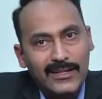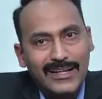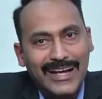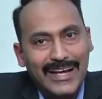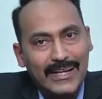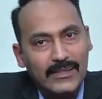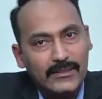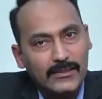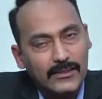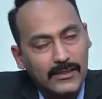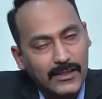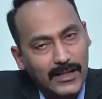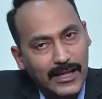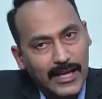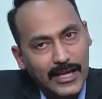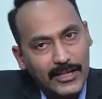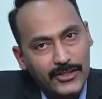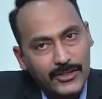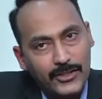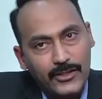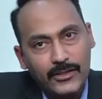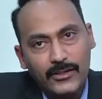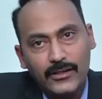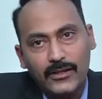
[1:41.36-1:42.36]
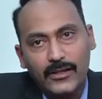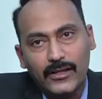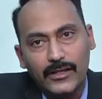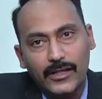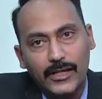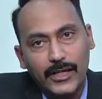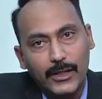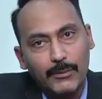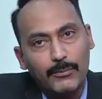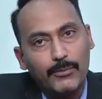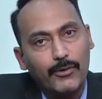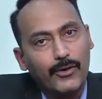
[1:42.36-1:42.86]
has slashed the
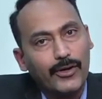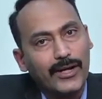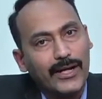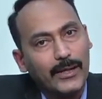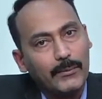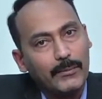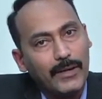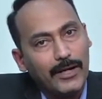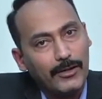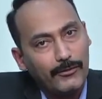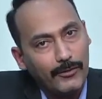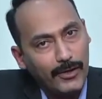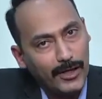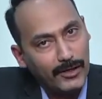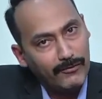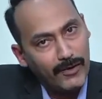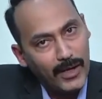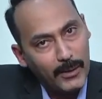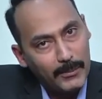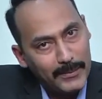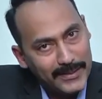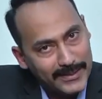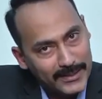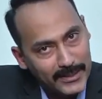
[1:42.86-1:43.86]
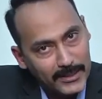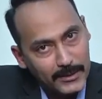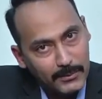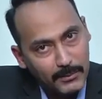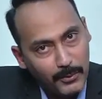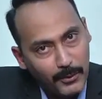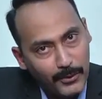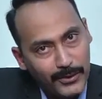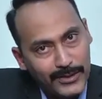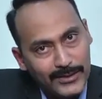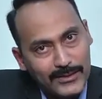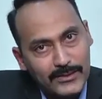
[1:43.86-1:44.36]
repo rate by 25 basis
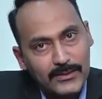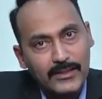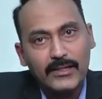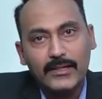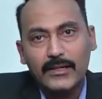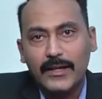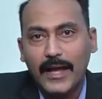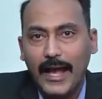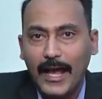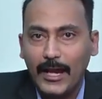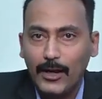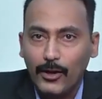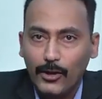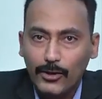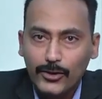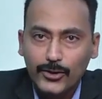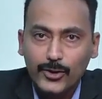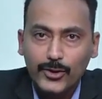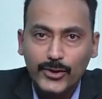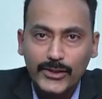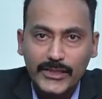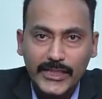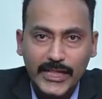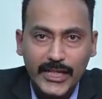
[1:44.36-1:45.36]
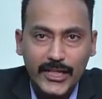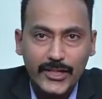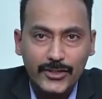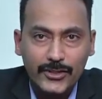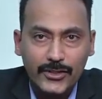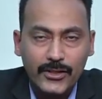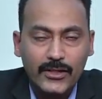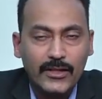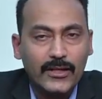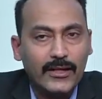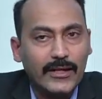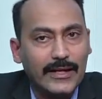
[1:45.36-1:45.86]
points and also
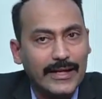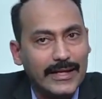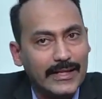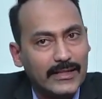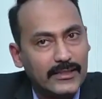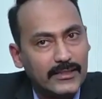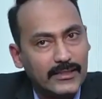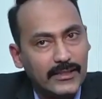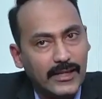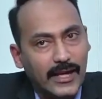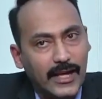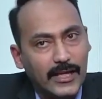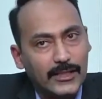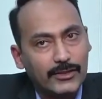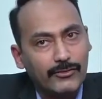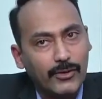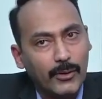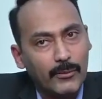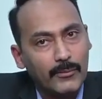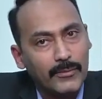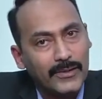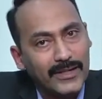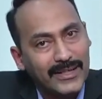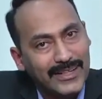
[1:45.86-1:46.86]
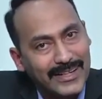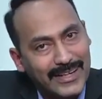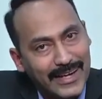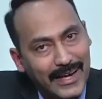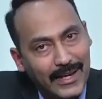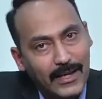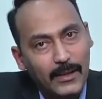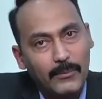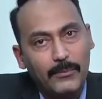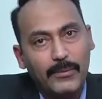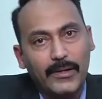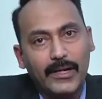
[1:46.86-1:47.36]
changed its stance from
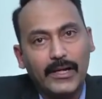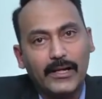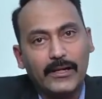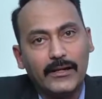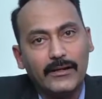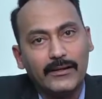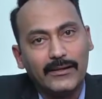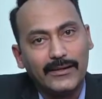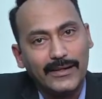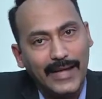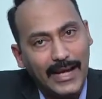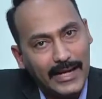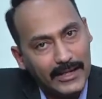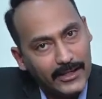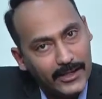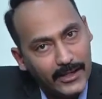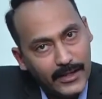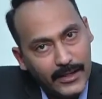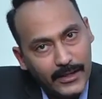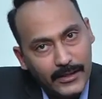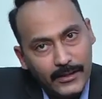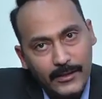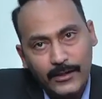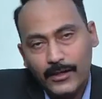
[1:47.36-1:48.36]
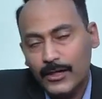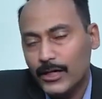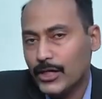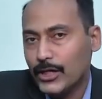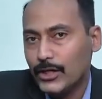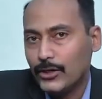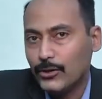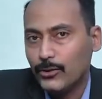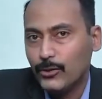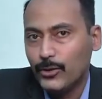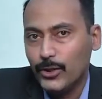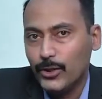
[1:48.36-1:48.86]
calibrated tightening to